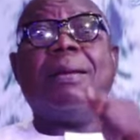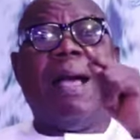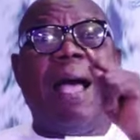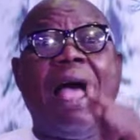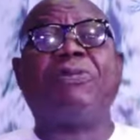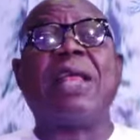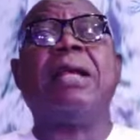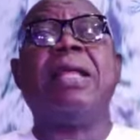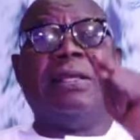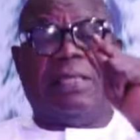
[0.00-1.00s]

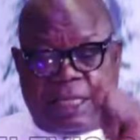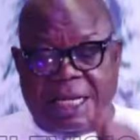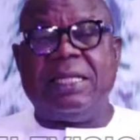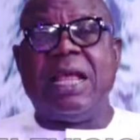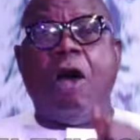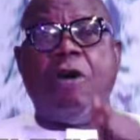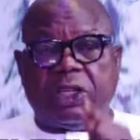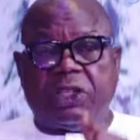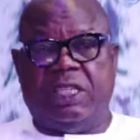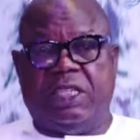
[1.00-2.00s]
after they exit their
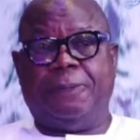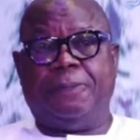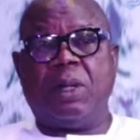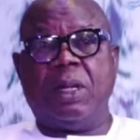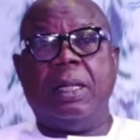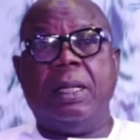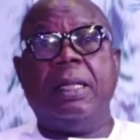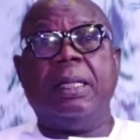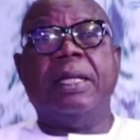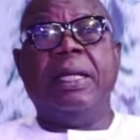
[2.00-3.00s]
offices,
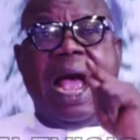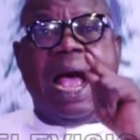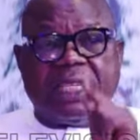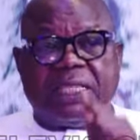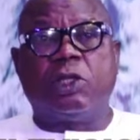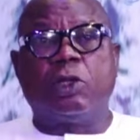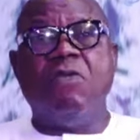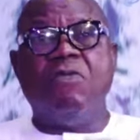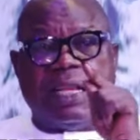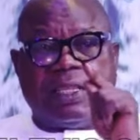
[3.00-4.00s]
the EFCC should
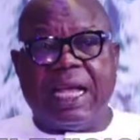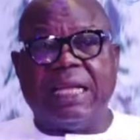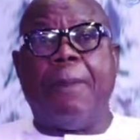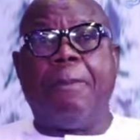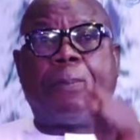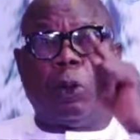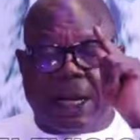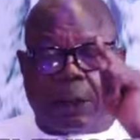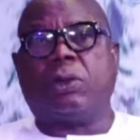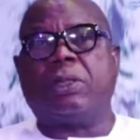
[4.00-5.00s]
investigate and
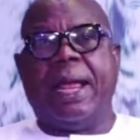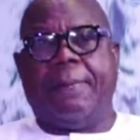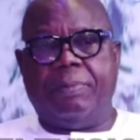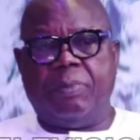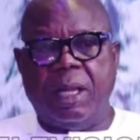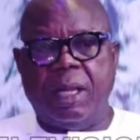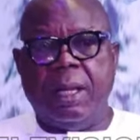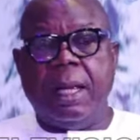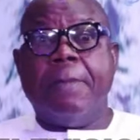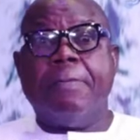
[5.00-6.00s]
prosecute them.
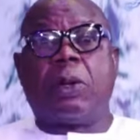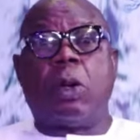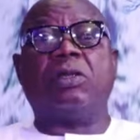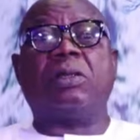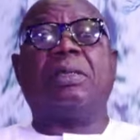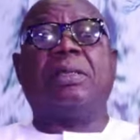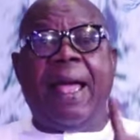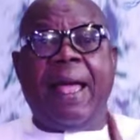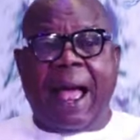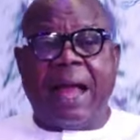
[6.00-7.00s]
Because
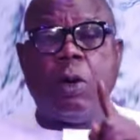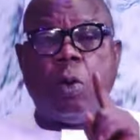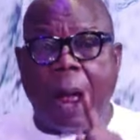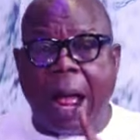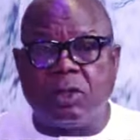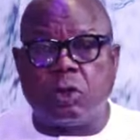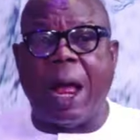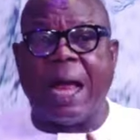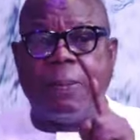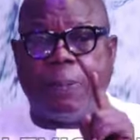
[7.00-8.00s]
they are the ones who
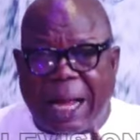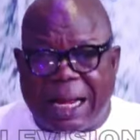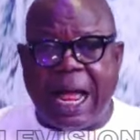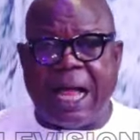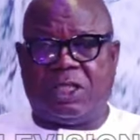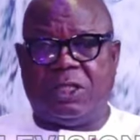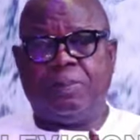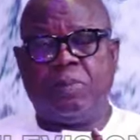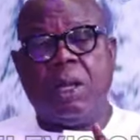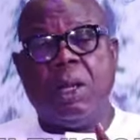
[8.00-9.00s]
are the buccaneers
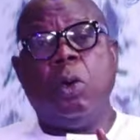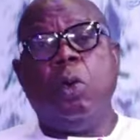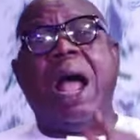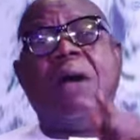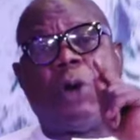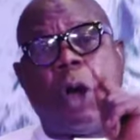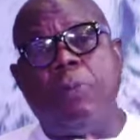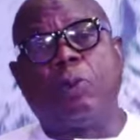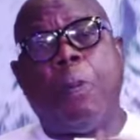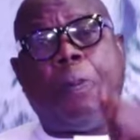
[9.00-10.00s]
who have
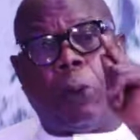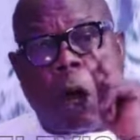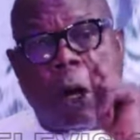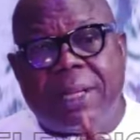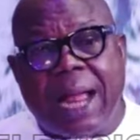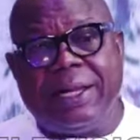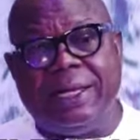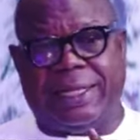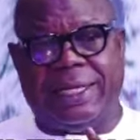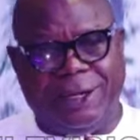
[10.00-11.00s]
come to plunder the
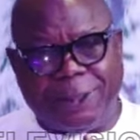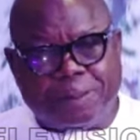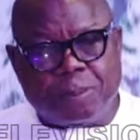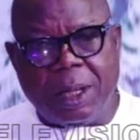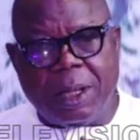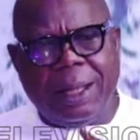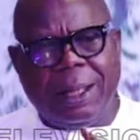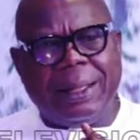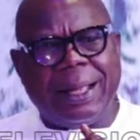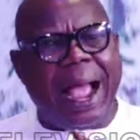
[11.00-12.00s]
till
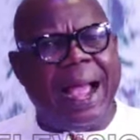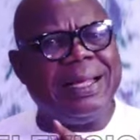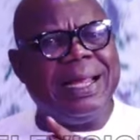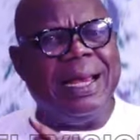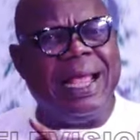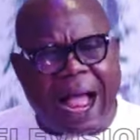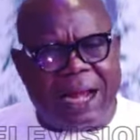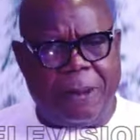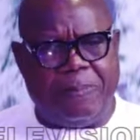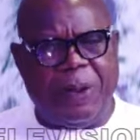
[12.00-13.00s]
and
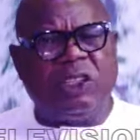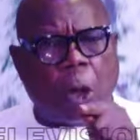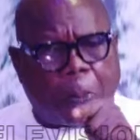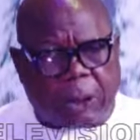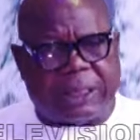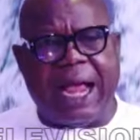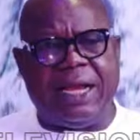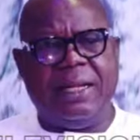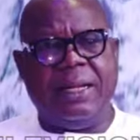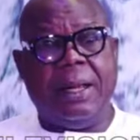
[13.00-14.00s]
illegally be
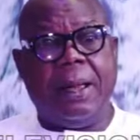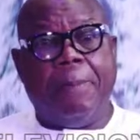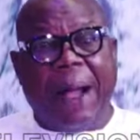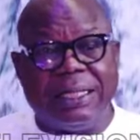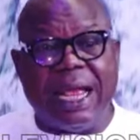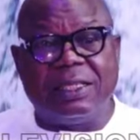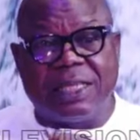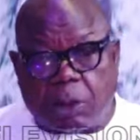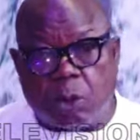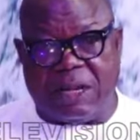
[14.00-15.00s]
supported by the
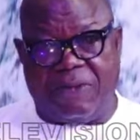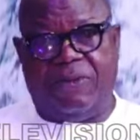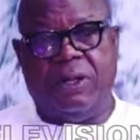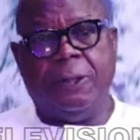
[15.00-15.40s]
executive.